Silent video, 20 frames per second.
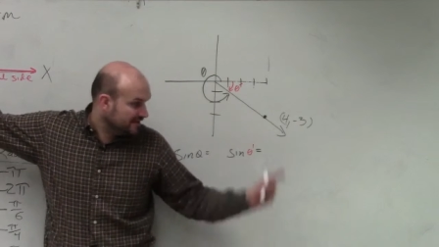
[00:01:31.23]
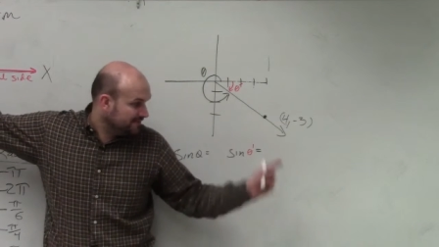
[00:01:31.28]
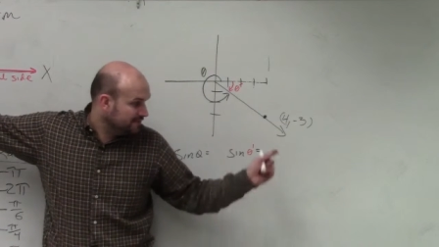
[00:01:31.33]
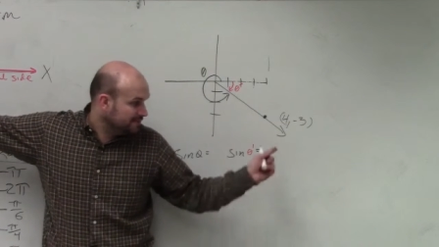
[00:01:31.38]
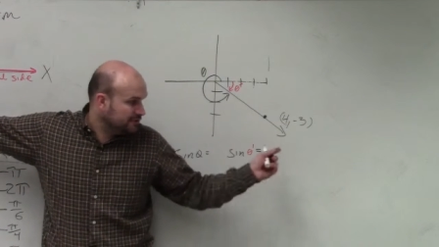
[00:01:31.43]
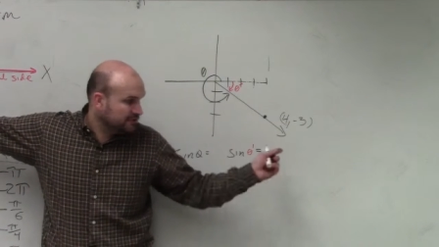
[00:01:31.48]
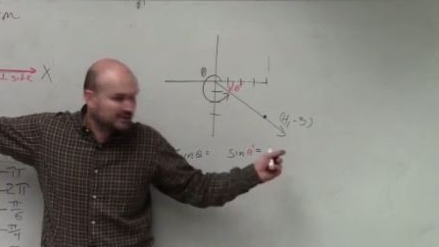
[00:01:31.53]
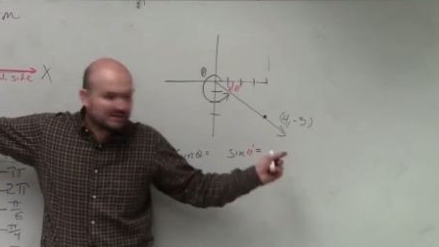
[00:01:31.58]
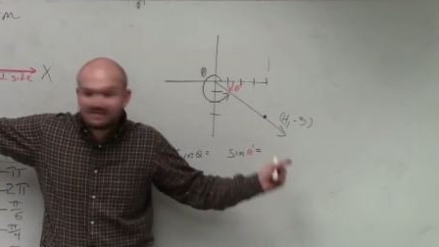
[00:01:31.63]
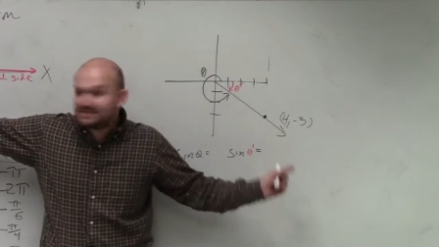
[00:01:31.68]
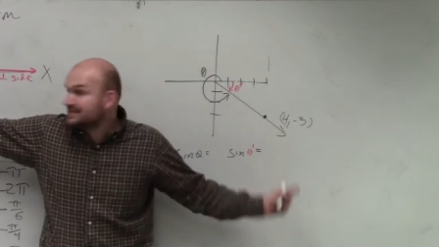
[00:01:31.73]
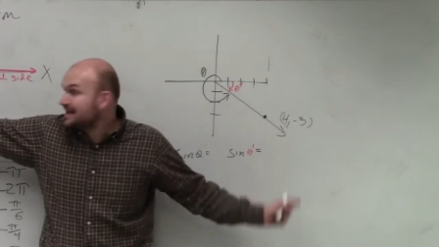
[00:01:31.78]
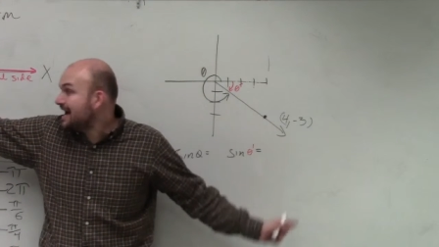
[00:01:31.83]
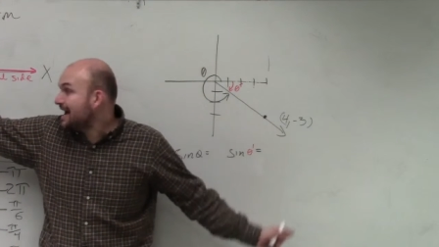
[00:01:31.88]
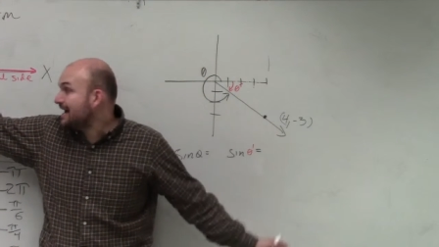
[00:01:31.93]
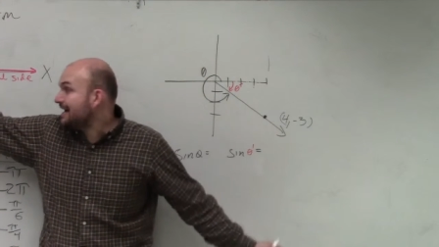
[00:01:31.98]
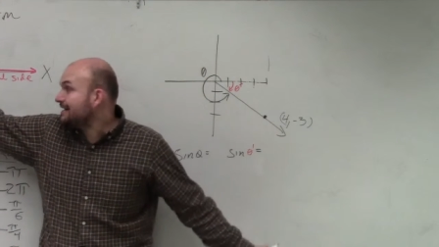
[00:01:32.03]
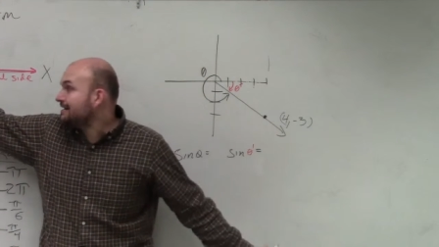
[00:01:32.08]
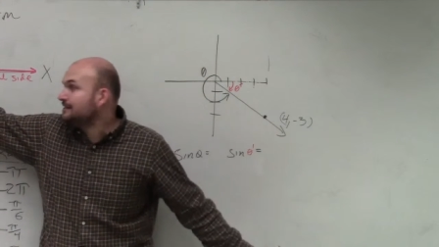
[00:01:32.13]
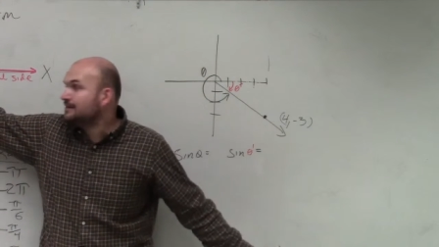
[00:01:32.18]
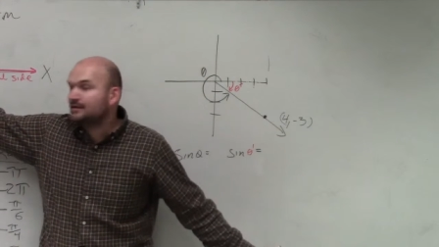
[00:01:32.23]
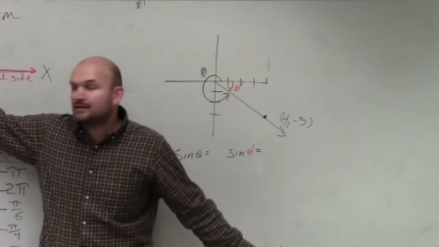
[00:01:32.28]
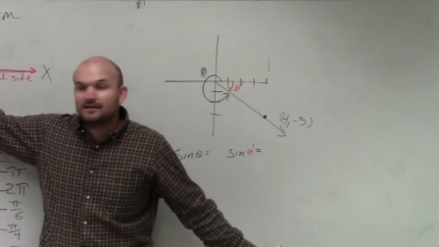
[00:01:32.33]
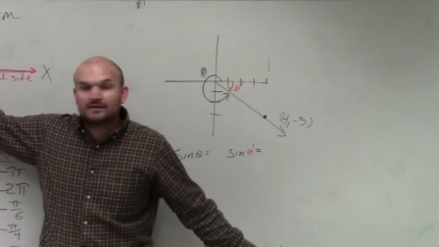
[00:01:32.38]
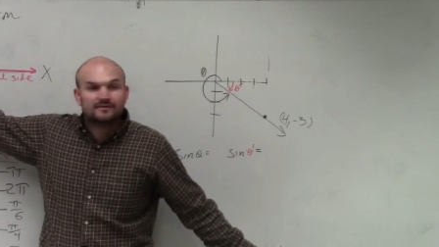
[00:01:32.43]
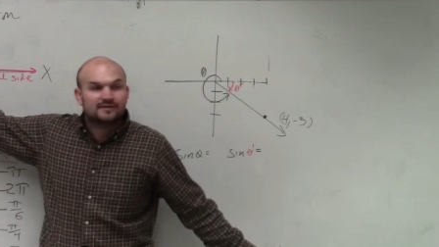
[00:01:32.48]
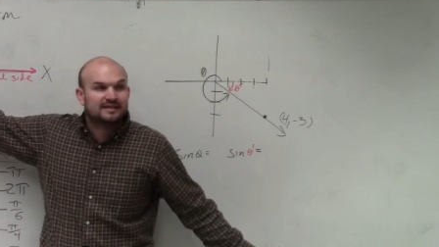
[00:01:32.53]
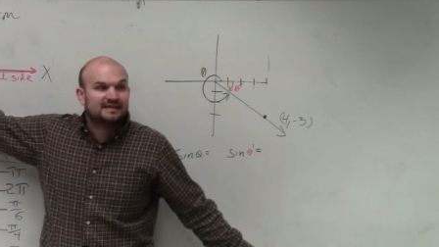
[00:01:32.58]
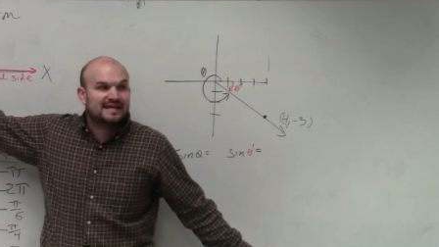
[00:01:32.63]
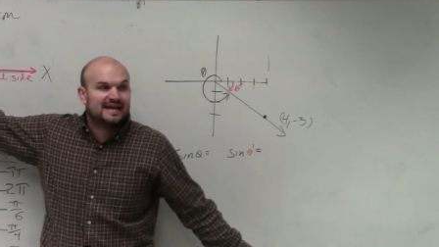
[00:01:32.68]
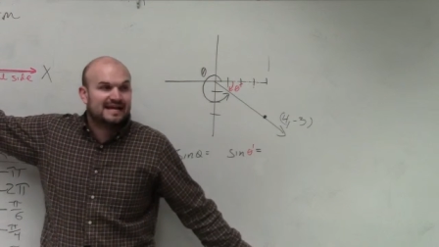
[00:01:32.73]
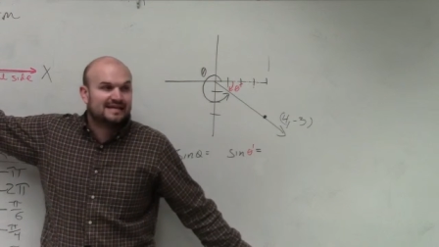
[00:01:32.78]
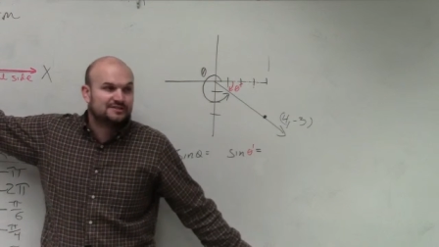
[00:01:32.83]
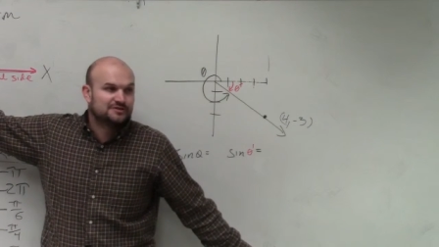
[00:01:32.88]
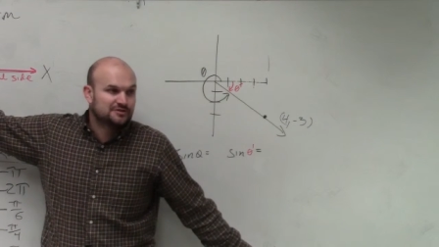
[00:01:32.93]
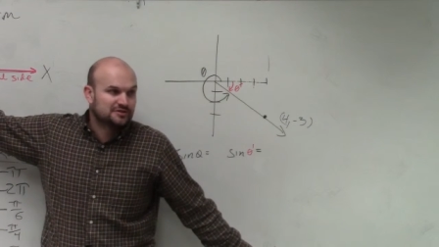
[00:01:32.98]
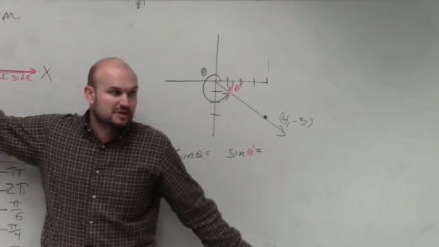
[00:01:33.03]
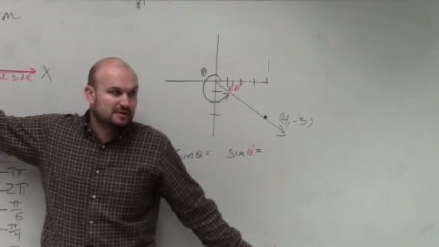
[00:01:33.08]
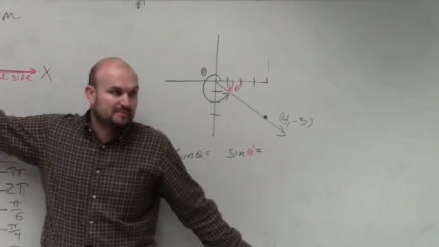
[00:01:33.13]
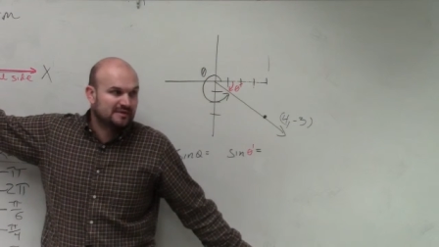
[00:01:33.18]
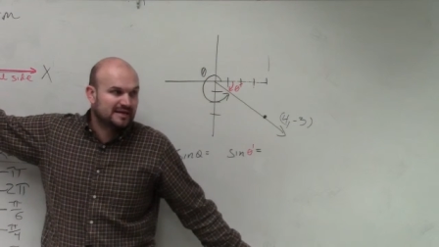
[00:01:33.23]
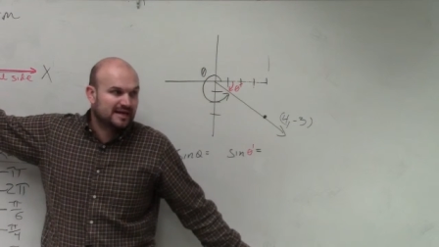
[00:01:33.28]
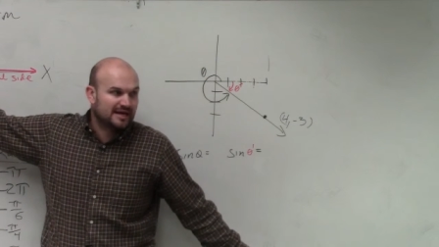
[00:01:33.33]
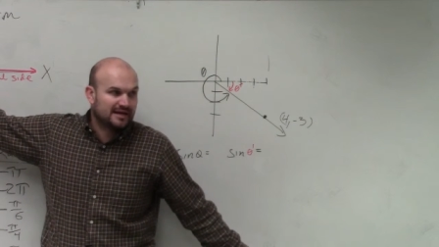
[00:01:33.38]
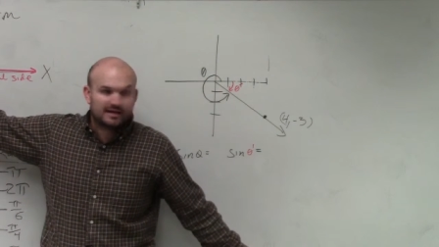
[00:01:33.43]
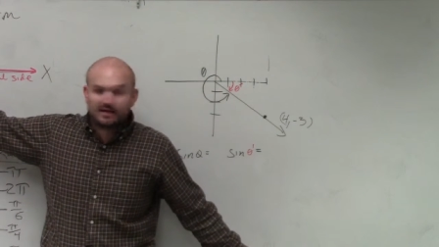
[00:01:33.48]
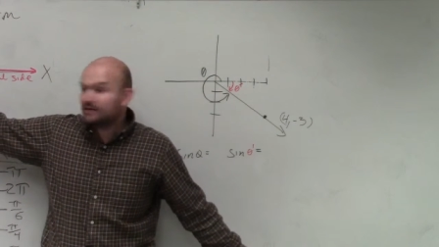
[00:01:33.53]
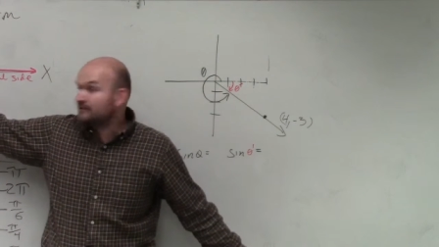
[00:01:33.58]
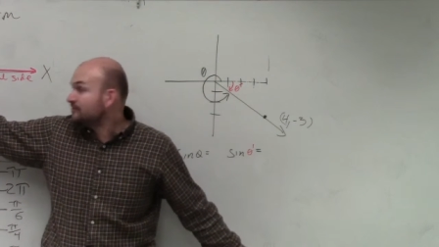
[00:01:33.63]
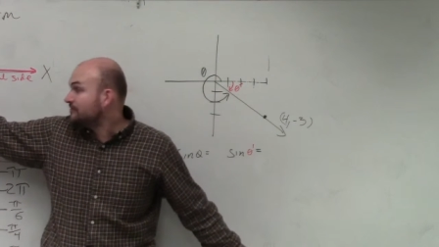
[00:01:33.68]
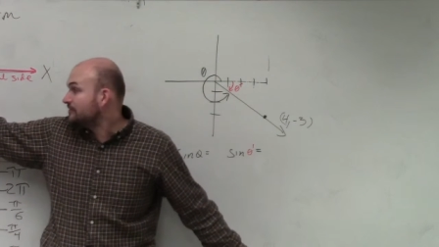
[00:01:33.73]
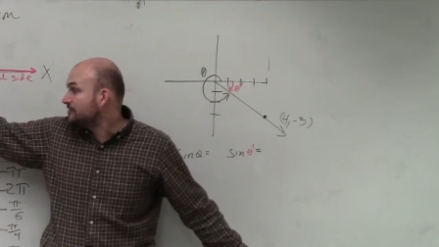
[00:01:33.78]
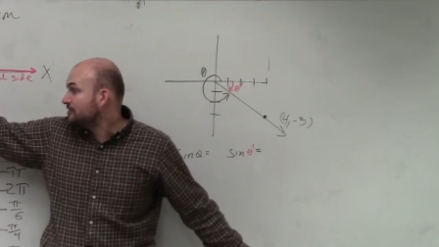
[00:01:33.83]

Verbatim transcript: if you're doing sine, then the answer is going to be negative.